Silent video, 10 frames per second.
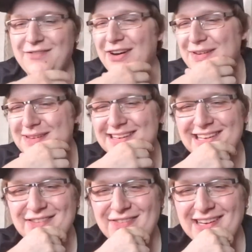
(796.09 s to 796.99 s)
Vitamin
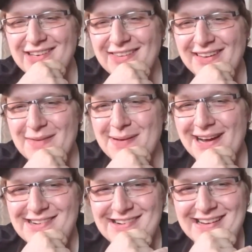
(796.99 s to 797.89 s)
D is fake news. Hey,
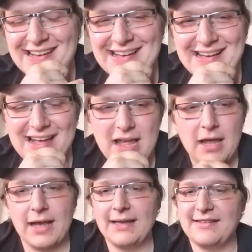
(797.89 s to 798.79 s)
Patrick.
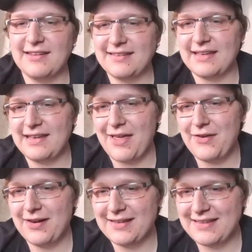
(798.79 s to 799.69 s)
It's just
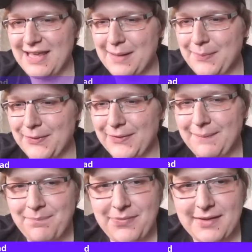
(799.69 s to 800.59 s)
another
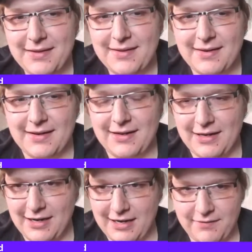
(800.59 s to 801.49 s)
example
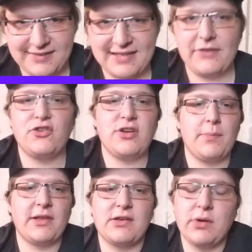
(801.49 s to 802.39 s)
of the
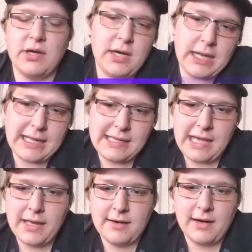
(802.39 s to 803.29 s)
censorship that's going on. Like,
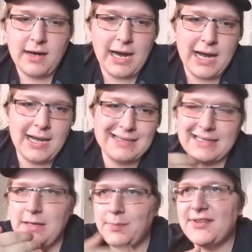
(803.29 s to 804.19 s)
again,
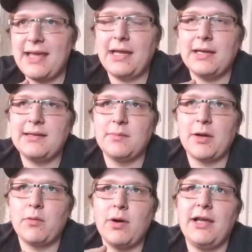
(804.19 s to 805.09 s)
I keep saying to
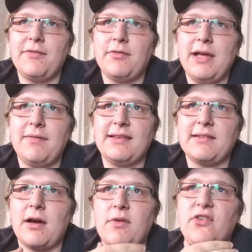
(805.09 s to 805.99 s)
my wife, we have
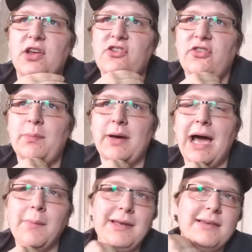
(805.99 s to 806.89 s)
these conversations, but
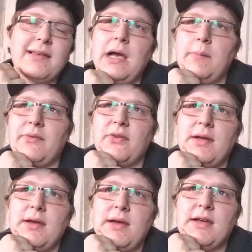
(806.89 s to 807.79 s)
how many times
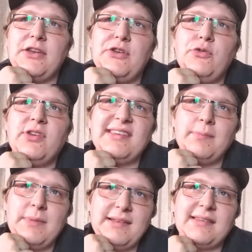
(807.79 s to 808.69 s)
can you
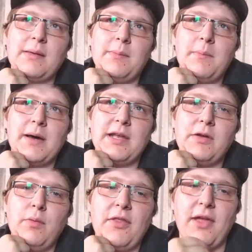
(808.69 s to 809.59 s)
dismiss
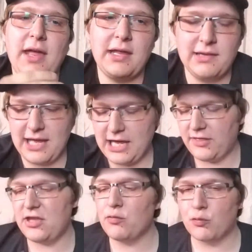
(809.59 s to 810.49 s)
somebody with a
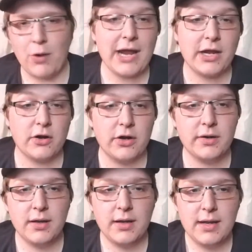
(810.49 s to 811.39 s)
lengthy
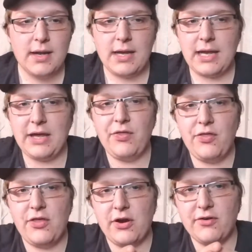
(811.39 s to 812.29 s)
record
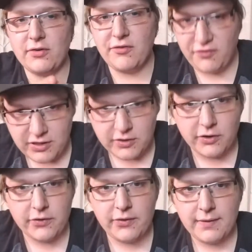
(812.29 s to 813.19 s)
in their
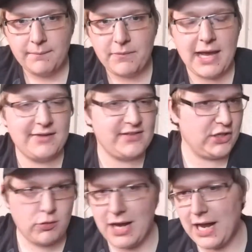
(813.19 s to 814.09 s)
field as
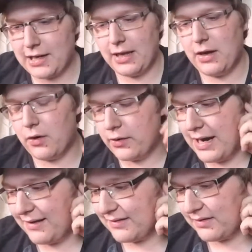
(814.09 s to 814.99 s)
a quack
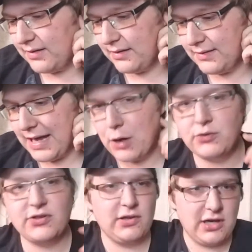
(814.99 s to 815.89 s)
or as
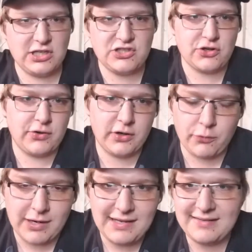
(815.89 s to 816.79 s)
out to lunch
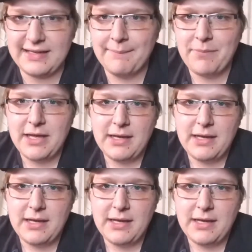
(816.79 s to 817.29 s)
or crazy?